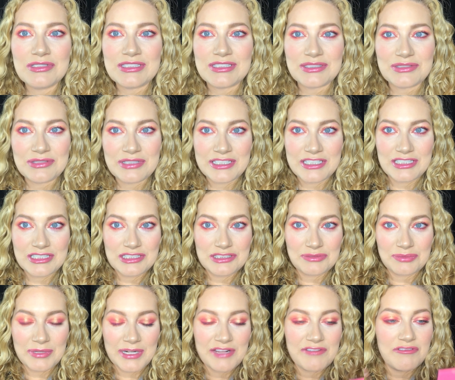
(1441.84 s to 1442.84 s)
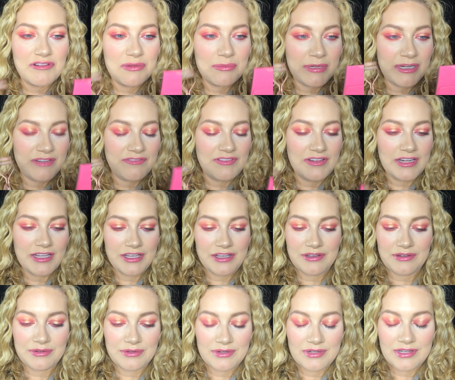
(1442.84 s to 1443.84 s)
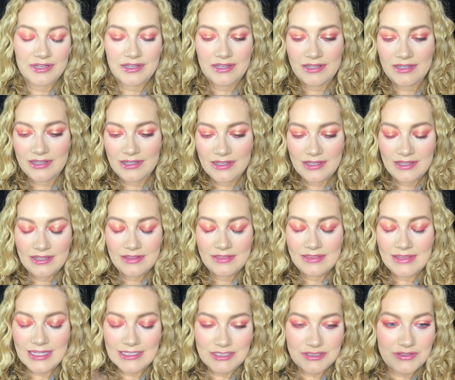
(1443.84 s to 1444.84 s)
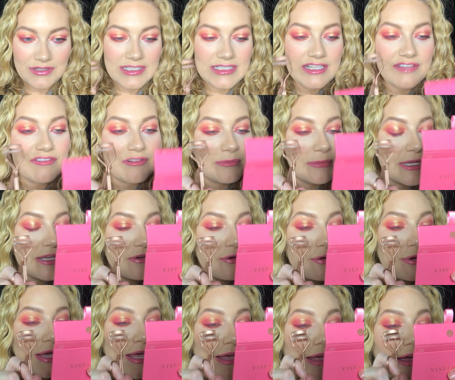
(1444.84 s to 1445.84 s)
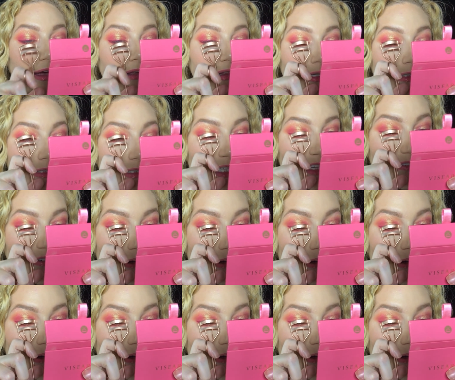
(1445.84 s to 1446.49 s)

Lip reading: is only a 24-minute video. That's crazy for me. Okay, let's see if